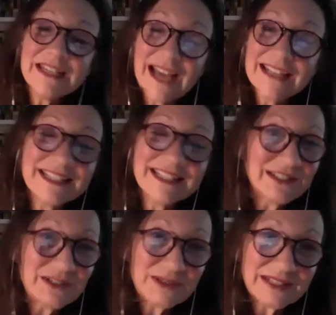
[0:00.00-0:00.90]
didn't
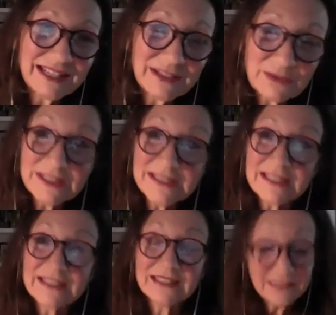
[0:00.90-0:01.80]
do it like
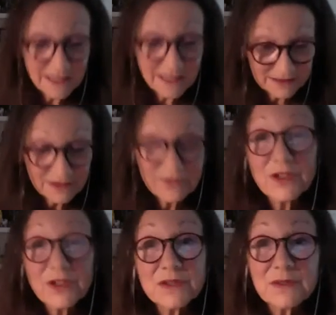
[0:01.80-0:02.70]
recently. Like the
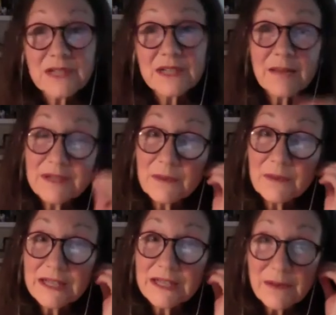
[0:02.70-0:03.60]
first one I built
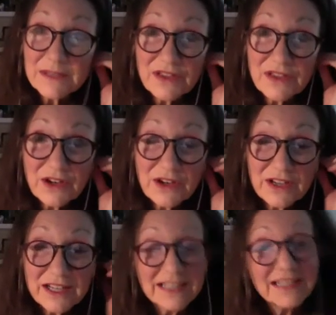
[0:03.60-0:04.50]
when I was
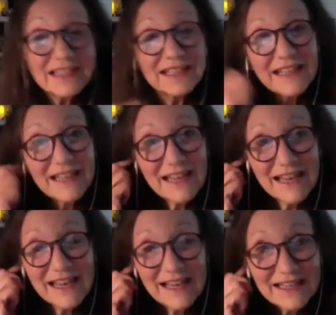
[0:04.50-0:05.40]
30.
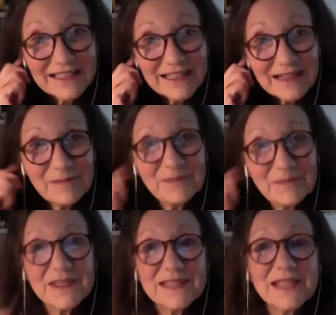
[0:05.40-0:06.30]
And
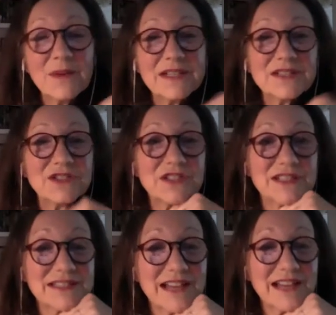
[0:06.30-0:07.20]
so it's
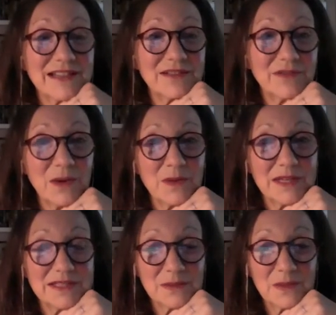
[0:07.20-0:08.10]
just kind of
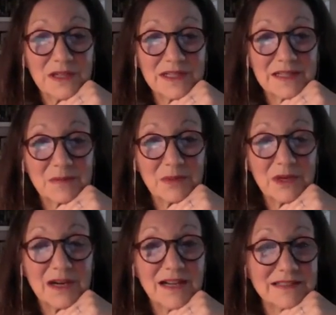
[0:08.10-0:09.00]
always a work in
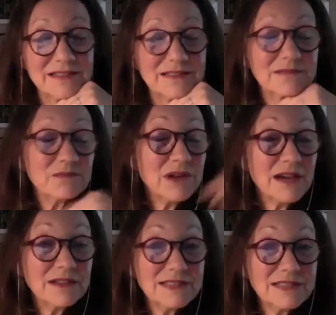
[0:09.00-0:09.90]

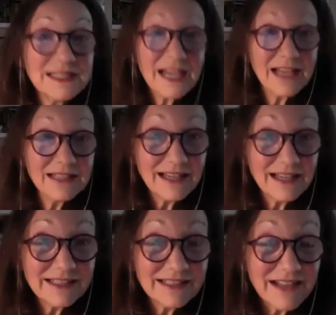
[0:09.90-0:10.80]
progress, kind of
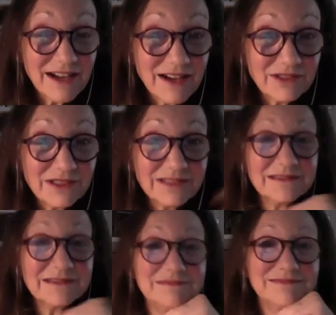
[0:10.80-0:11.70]
like a novel.
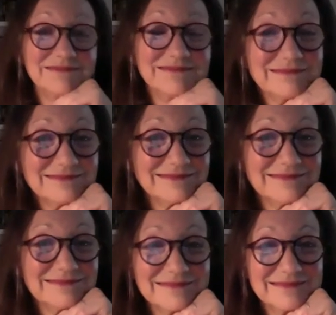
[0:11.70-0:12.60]

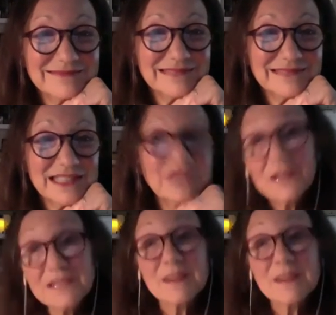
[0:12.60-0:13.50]
It's very
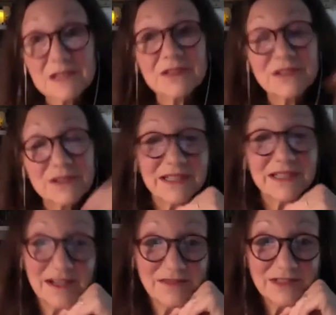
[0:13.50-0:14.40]
similar to a
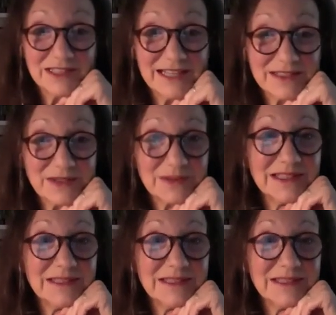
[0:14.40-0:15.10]
novel, actually.